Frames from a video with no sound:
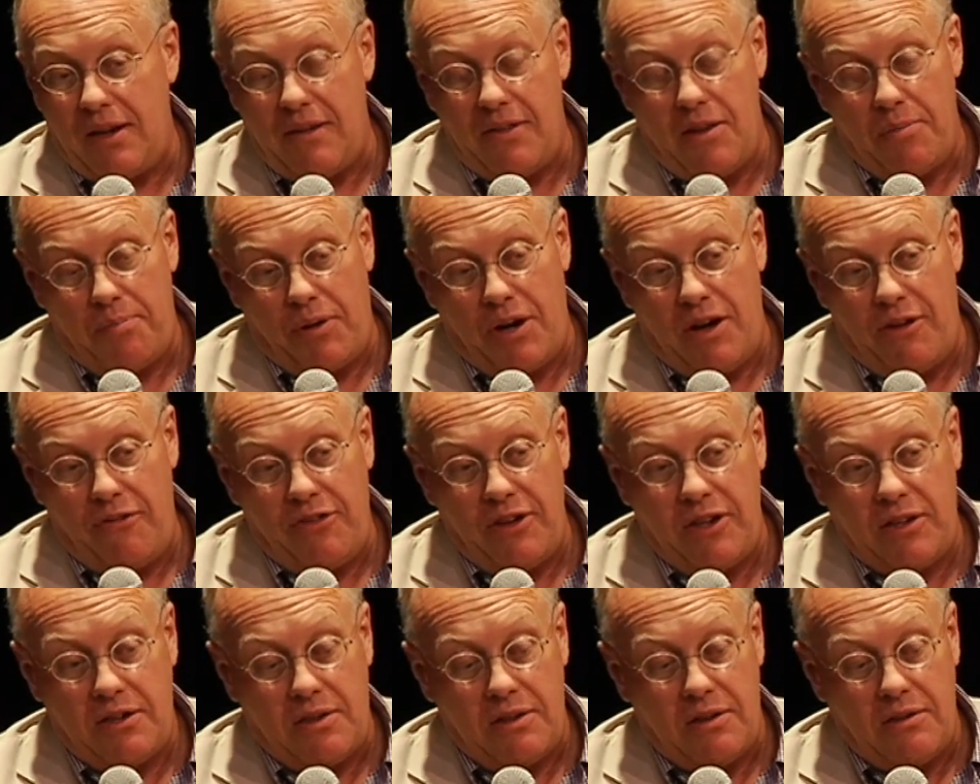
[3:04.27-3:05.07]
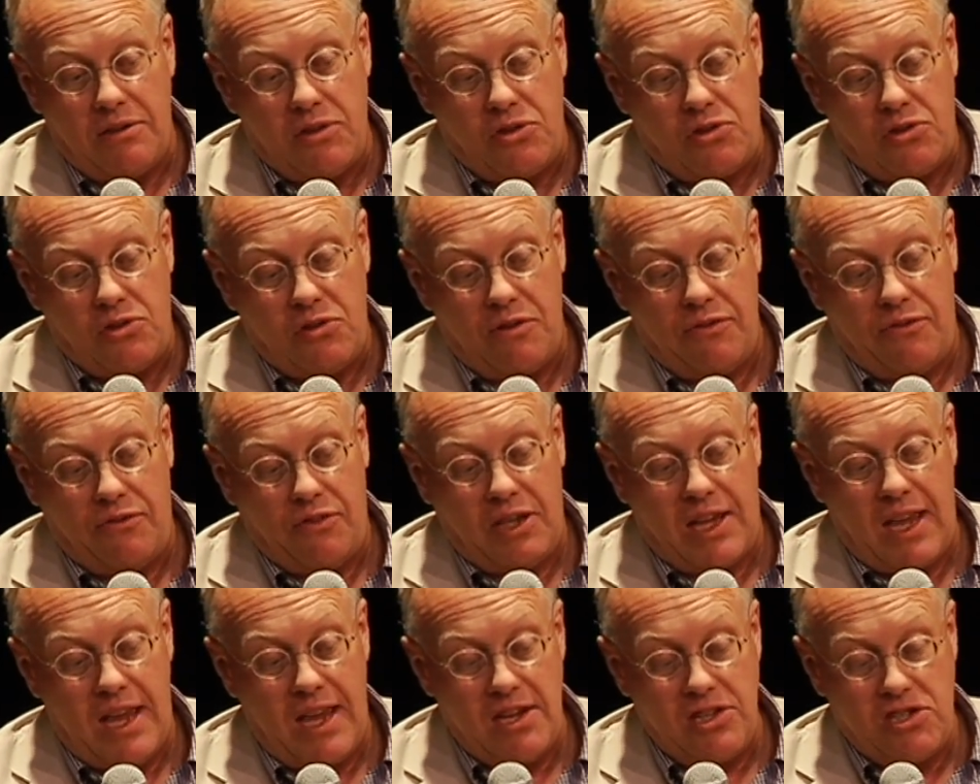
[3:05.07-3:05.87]
And the perfect sort of
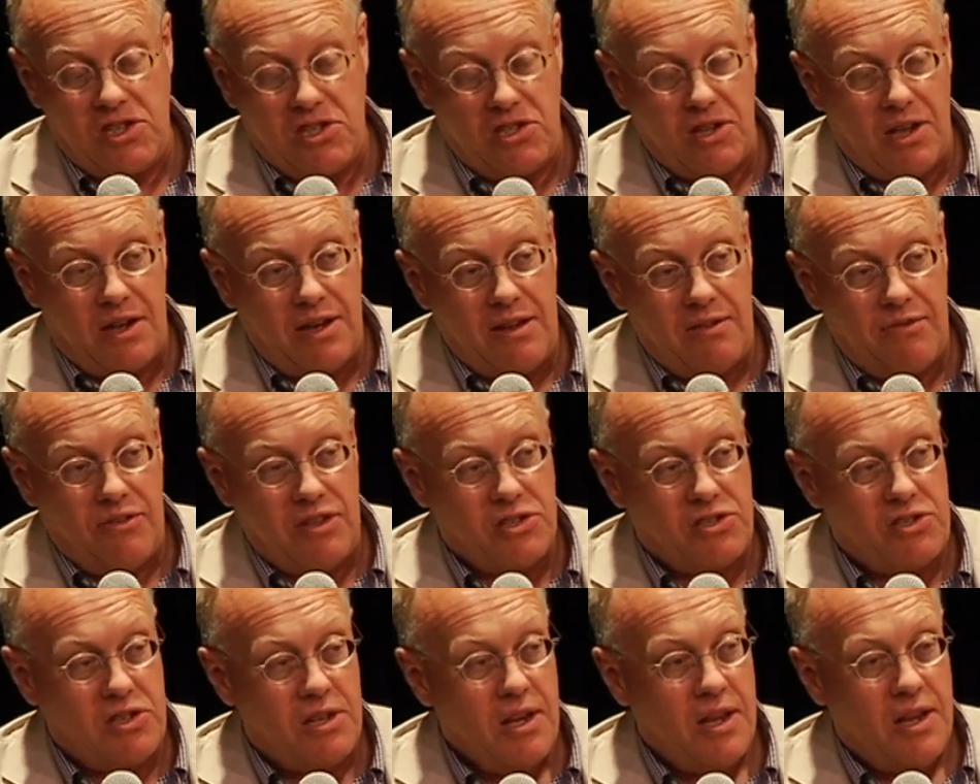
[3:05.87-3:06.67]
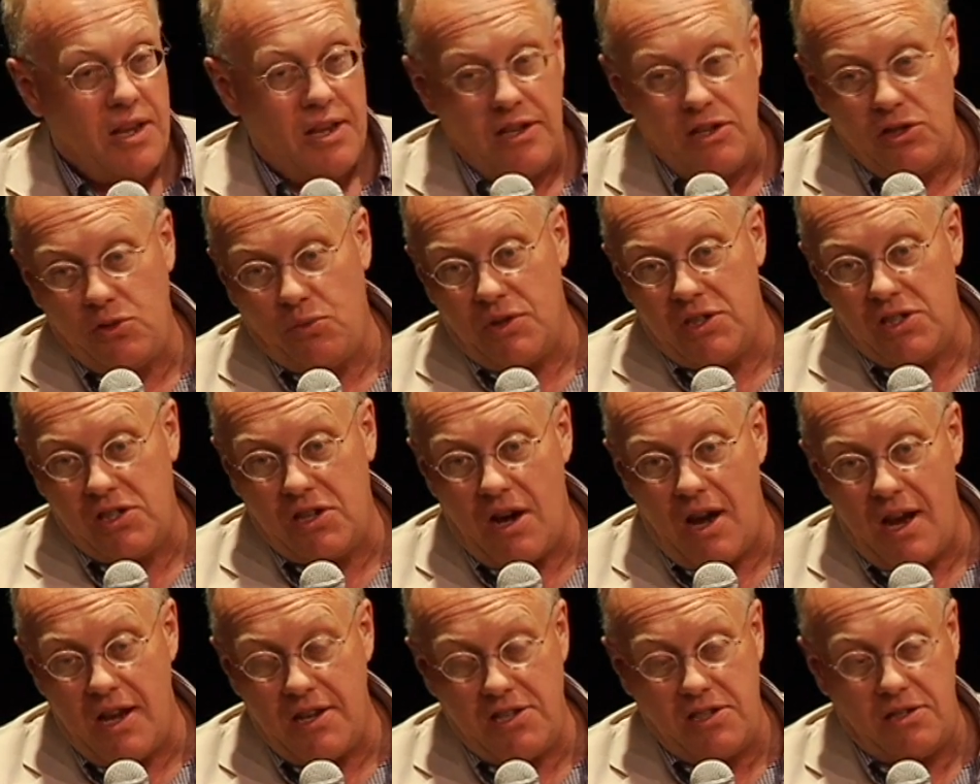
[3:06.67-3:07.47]
case study of this is
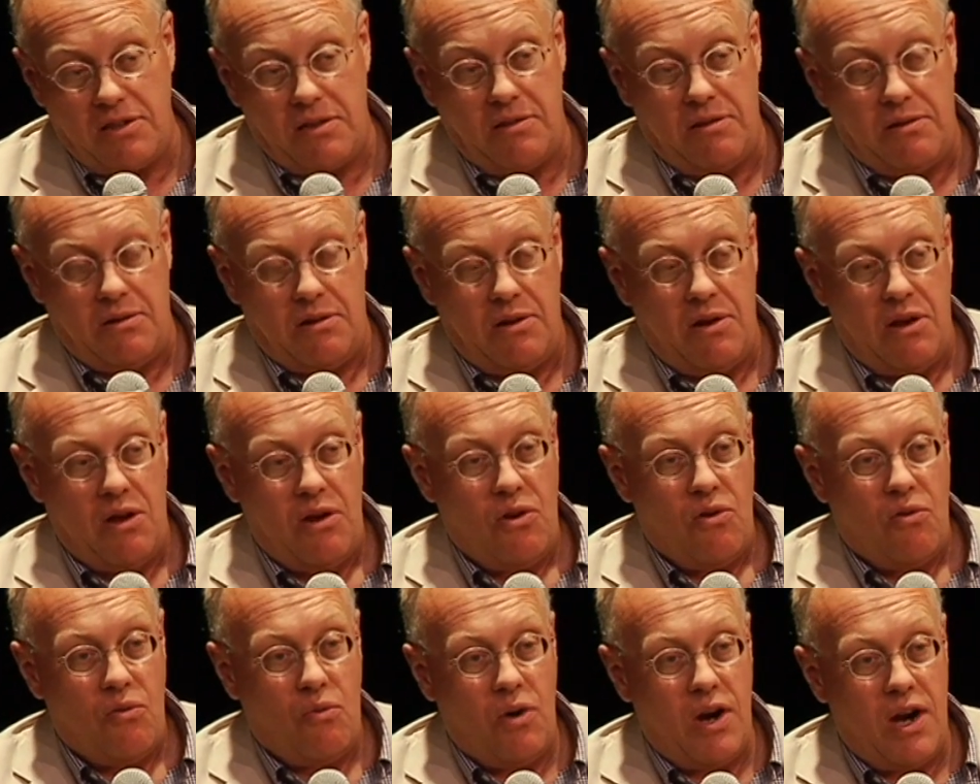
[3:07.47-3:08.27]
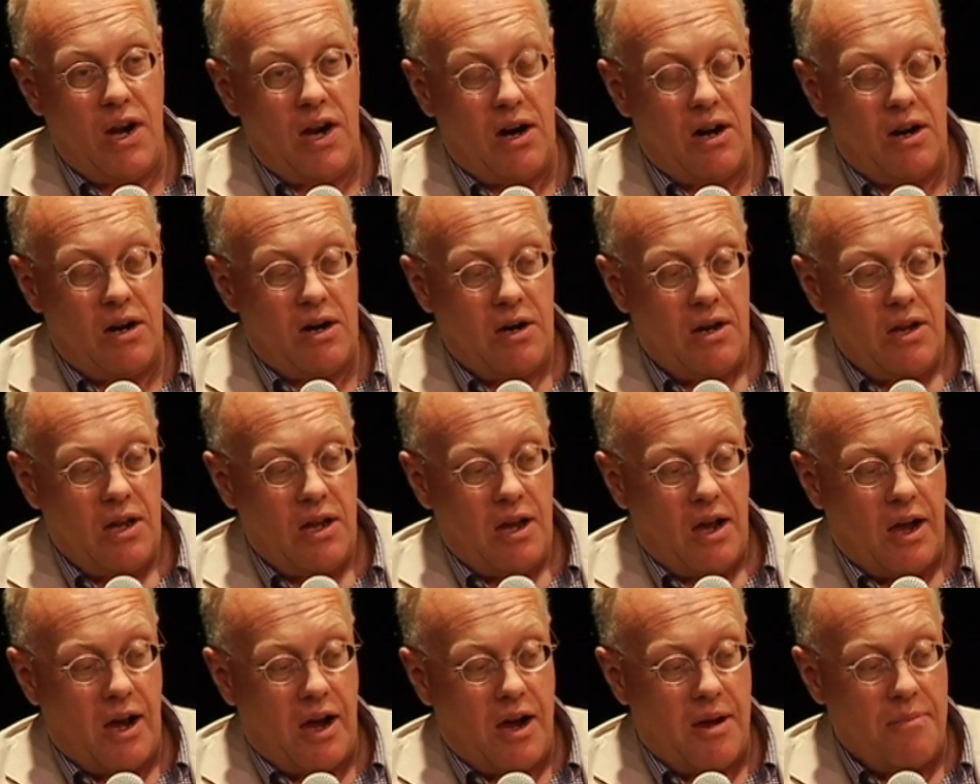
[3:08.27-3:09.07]
Wisconsin, where
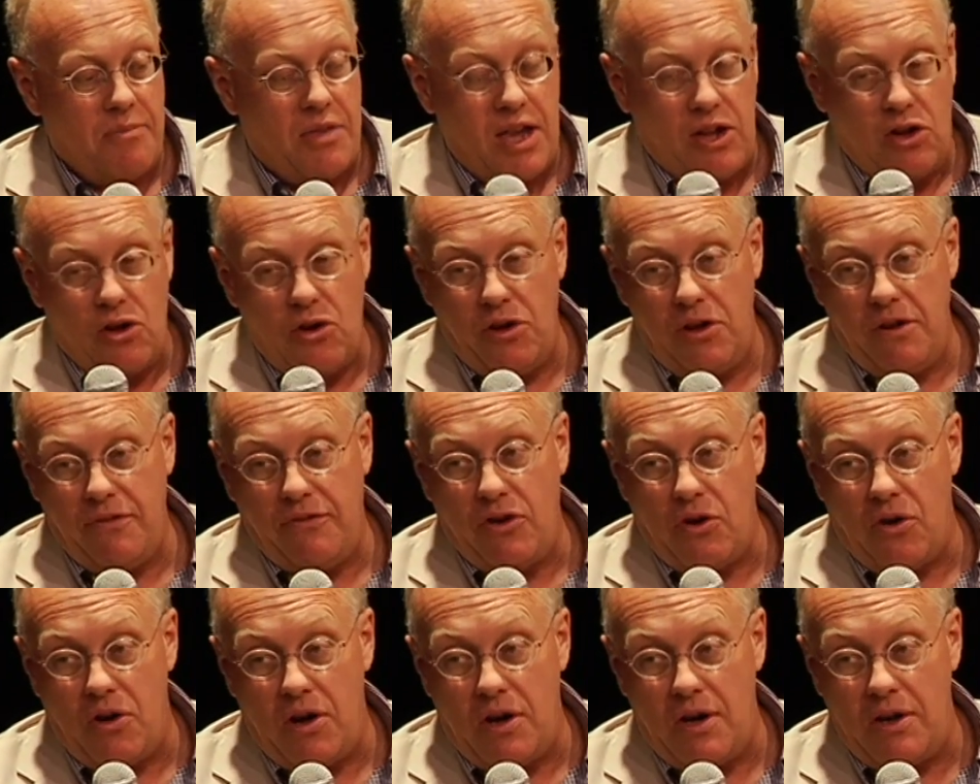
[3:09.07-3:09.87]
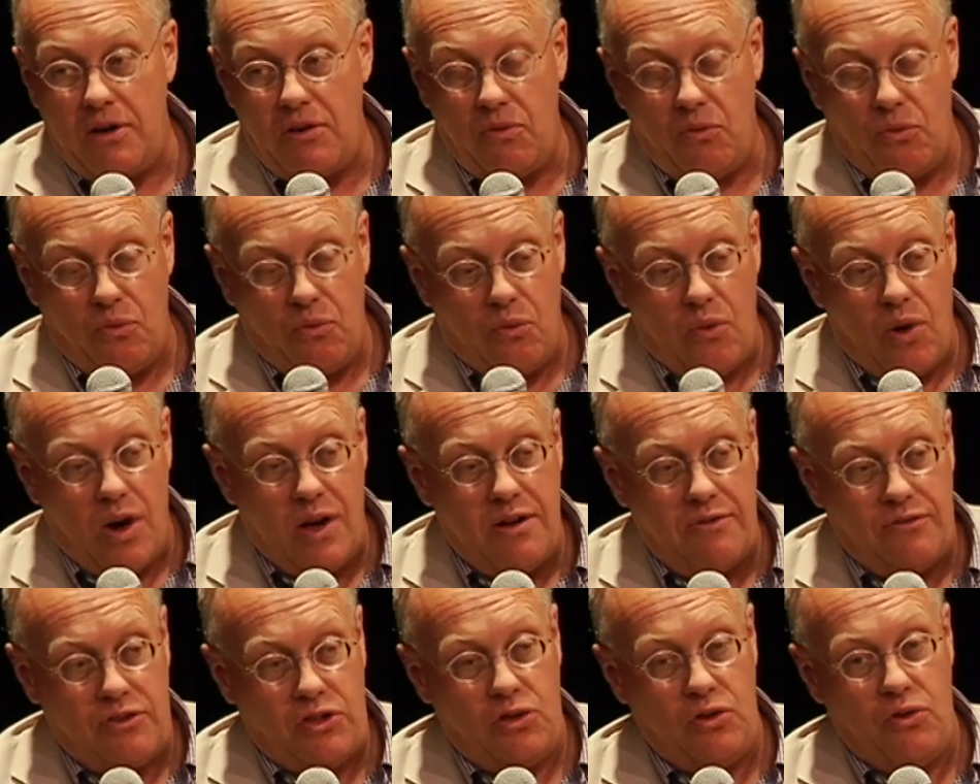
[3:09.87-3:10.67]
they could have gone one
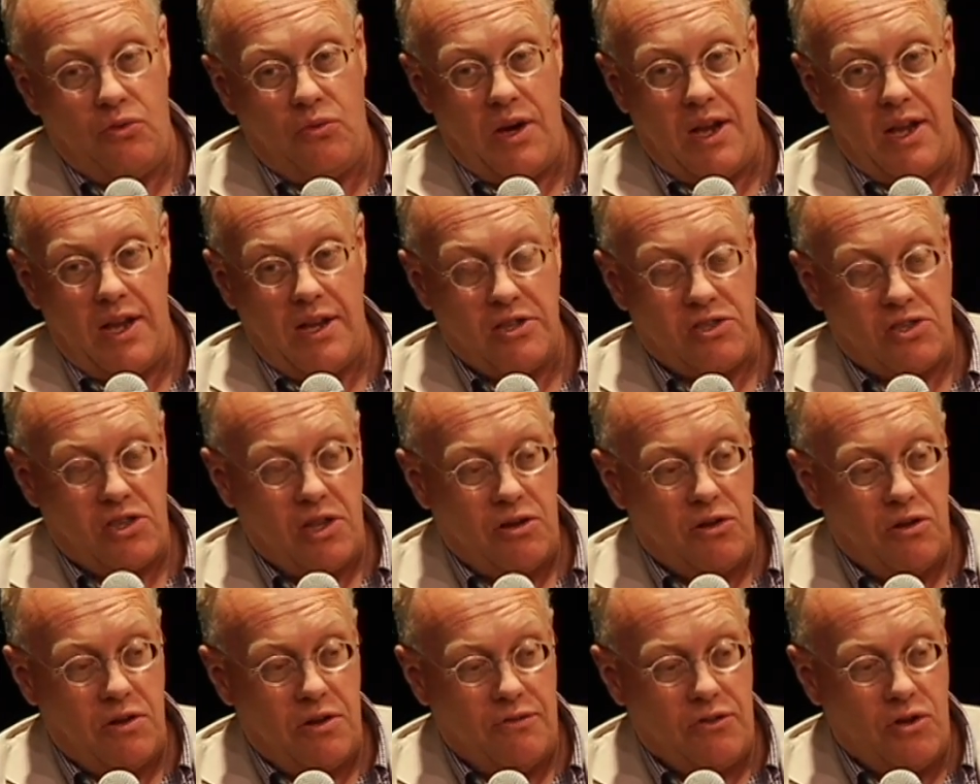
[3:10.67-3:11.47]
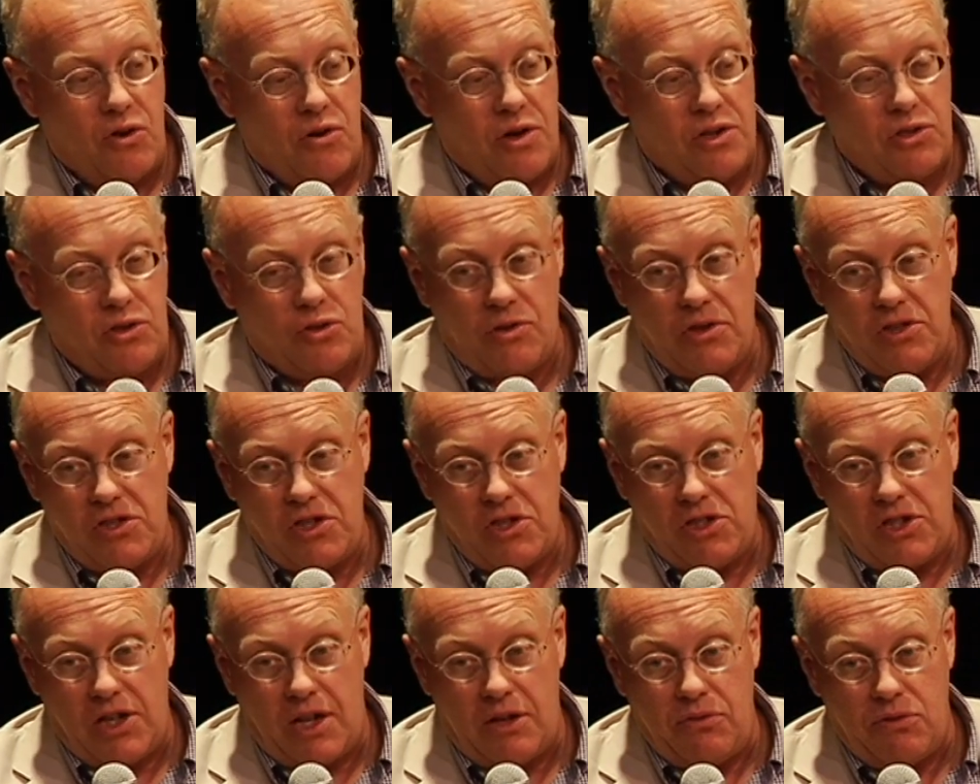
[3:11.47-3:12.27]
of two ways. They could have gone towards a
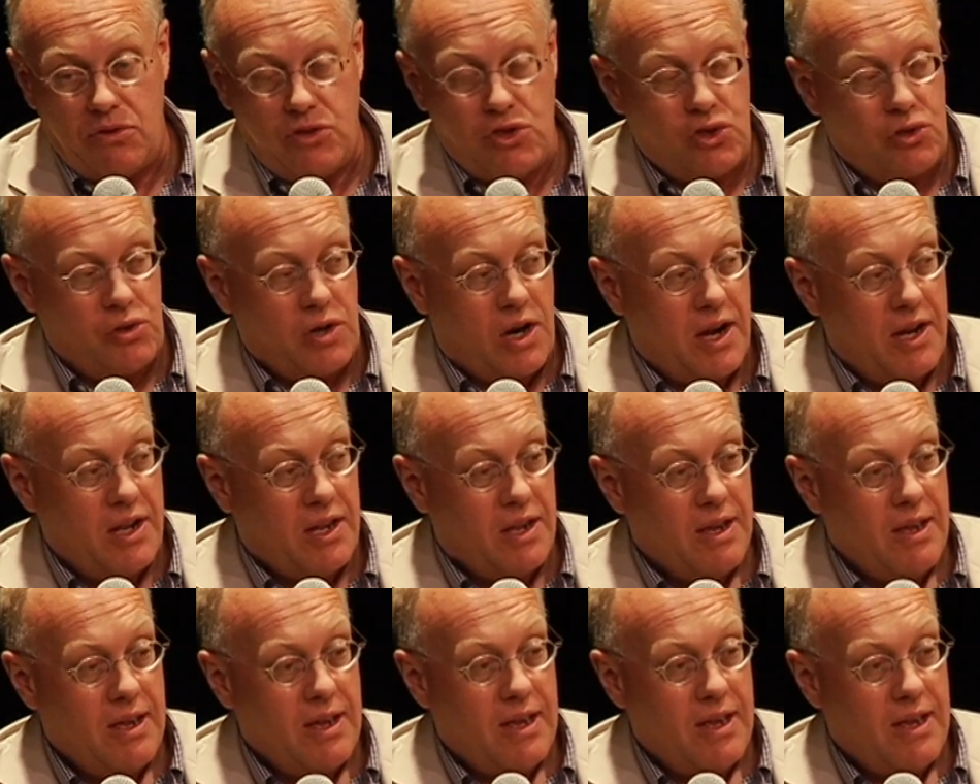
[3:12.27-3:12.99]
general strike.